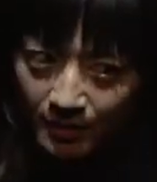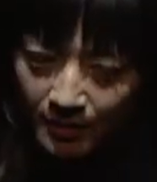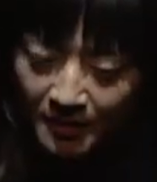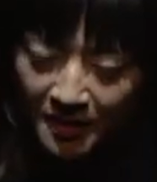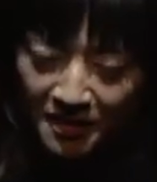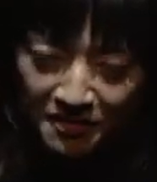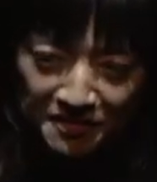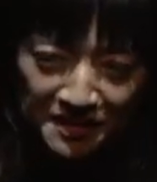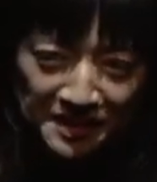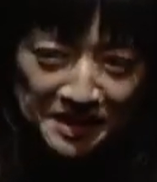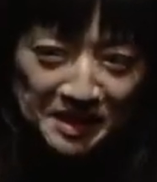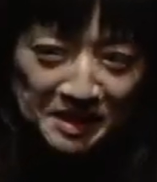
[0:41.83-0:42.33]

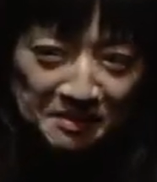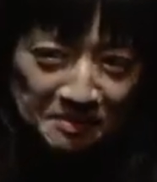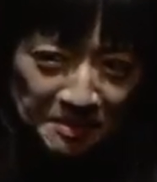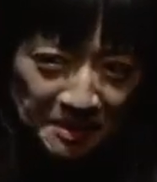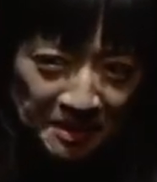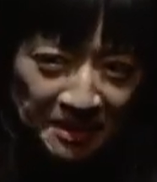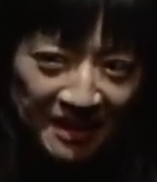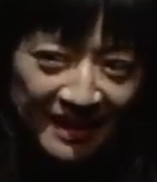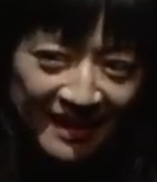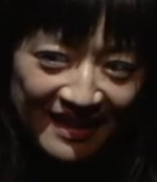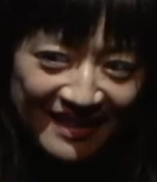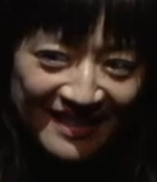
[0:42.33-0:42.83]
of
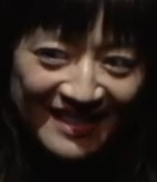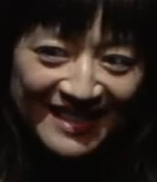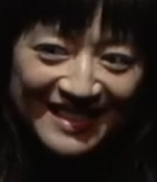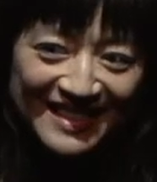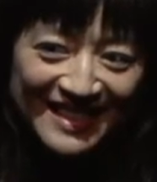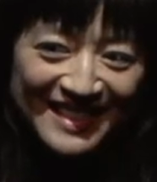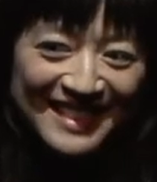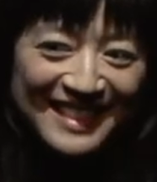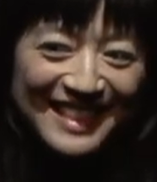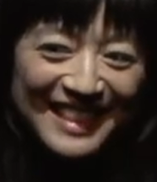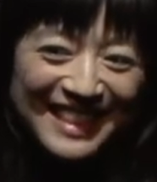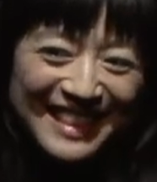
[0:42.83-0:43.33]

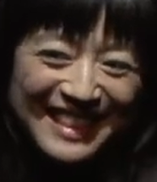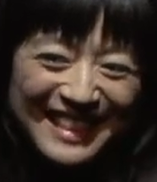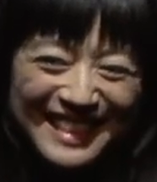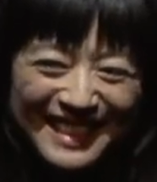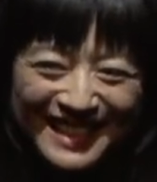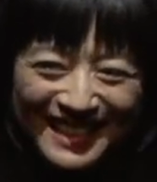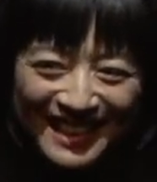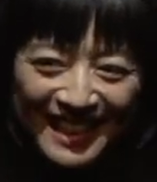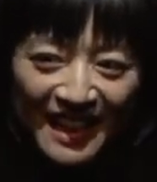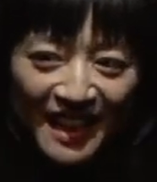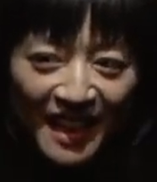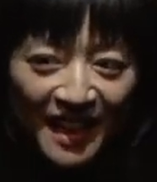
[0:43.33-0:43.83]
experience.
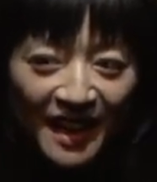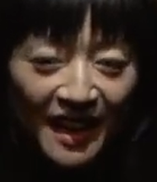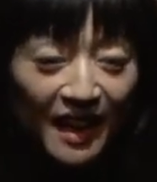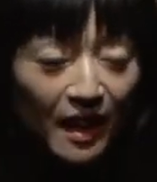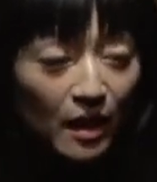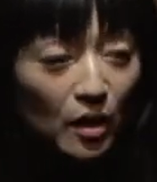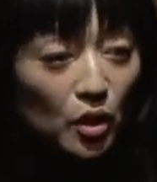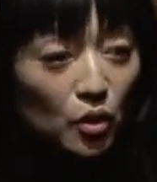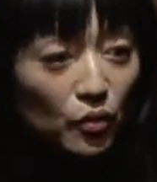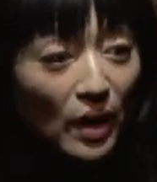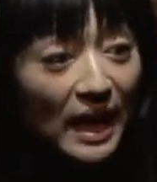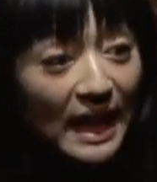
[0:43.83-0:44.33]

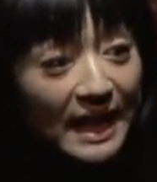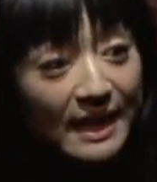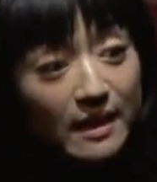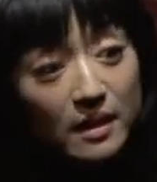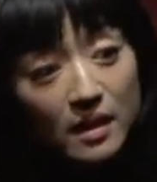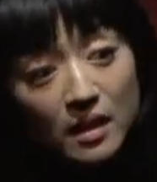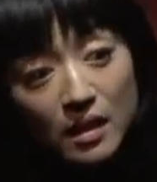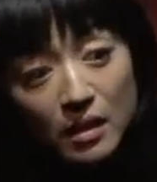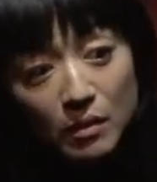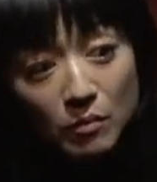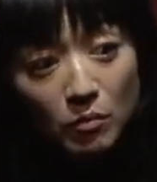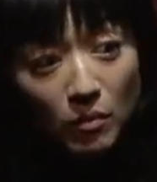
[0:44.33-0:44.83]

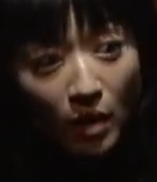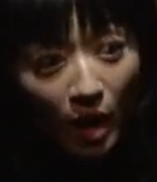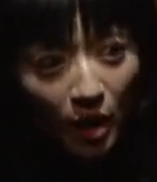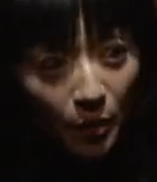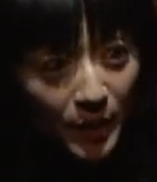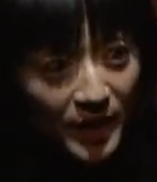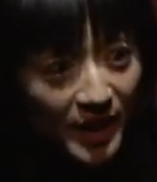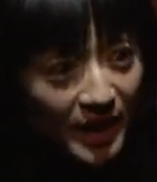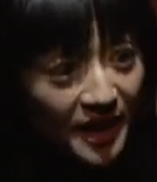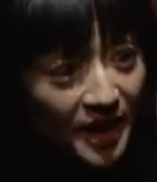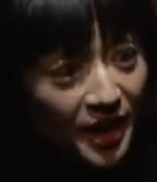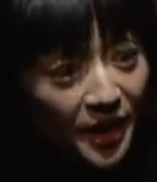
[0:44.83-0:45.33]
Great. Are
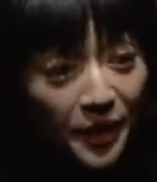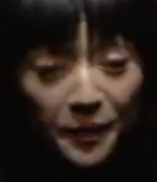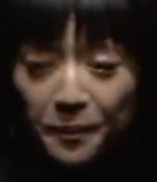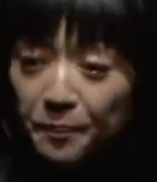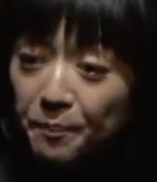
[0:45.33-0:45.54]
we done here?